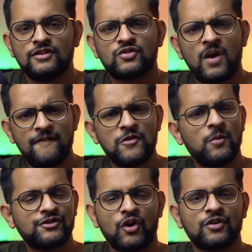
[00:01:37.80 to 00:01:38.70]
so
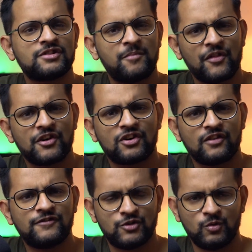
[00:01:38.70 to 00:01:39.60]
everyone talks about the
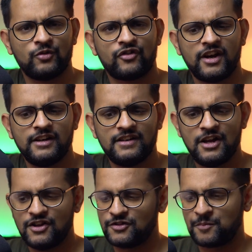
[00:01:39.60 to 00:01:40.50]
curve tool, right?
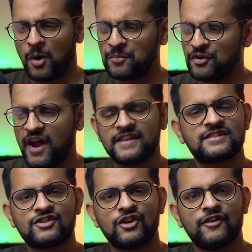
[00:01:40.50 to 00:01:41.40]
The proper
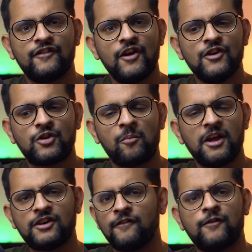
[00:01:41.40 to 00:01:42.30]
S curve to
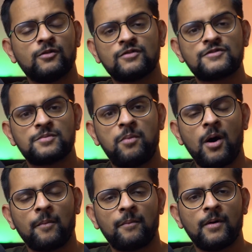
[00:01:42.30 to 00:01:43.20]
make your photos
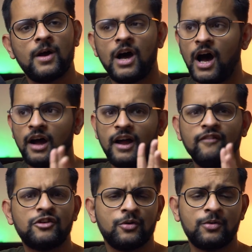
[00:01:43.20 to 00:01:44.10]
pop. I
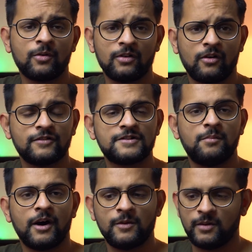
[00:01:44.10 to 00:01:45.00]
have a tutorial on this
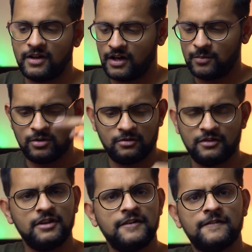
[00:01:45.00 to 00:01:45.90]
by the way. I will
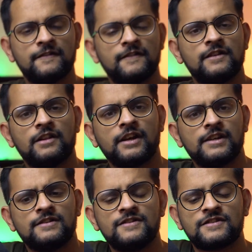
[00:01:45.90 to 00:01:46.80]
leave the link
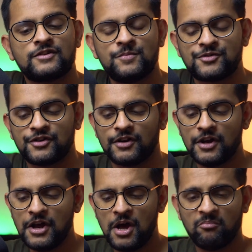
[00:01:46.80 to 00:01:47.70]
in the description.
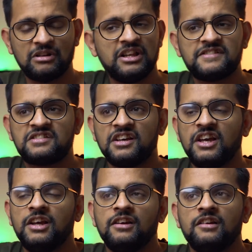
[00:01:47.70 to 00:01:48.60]
But let's
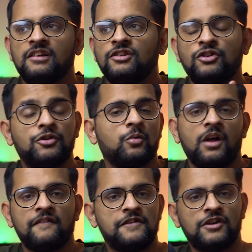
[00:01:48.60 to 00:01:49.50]
say you don't
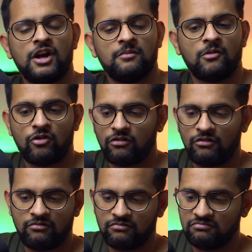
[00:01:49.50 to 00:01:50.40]
have the time
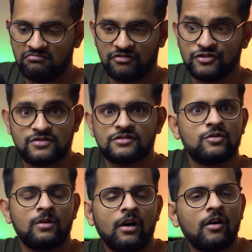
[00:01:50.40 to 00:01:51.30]
or you just
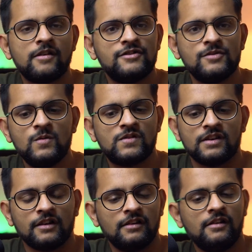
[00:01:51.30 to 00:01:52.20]
don't know how to use
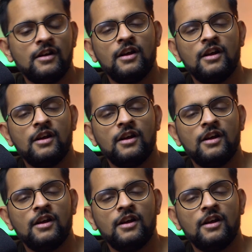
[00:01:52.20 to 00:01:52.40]
it